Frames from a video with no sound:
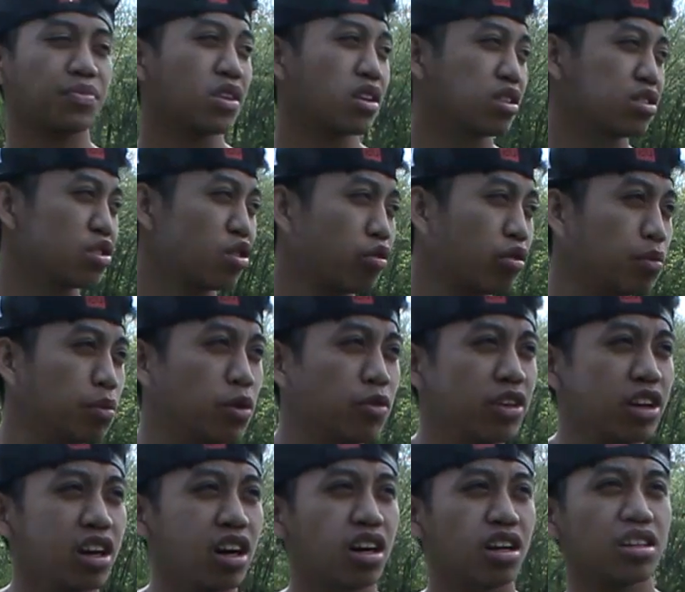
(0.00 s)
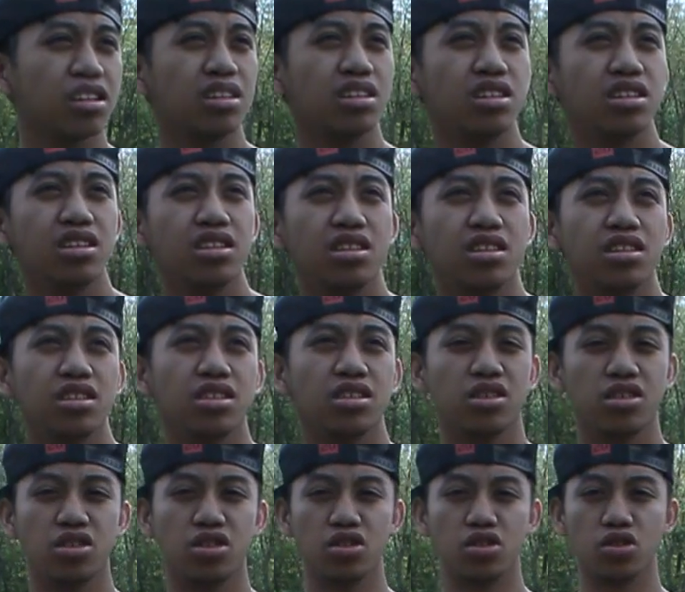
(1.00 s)
So we're moving on
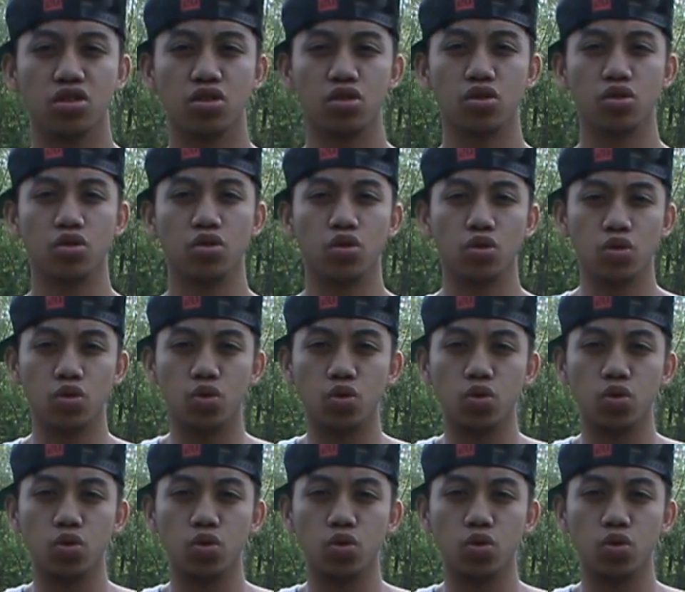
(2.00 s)
to